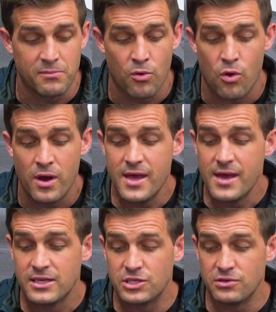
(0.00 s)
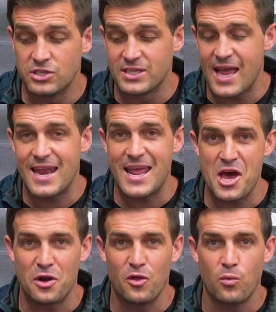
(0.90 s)
more to stand
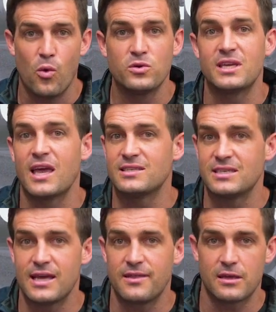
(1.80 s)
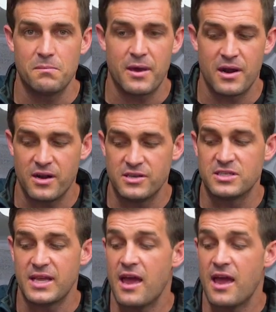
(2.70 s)
out on the walls against its other competitors